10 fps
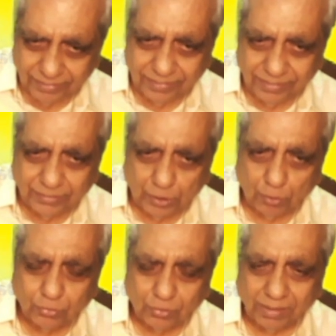instead of
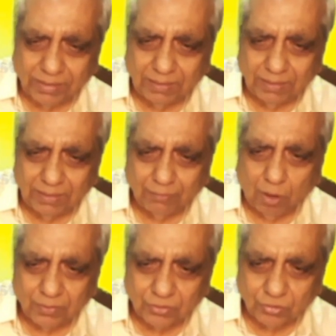starting from
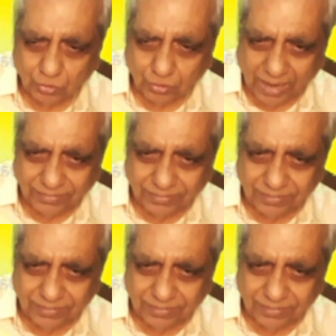scratch.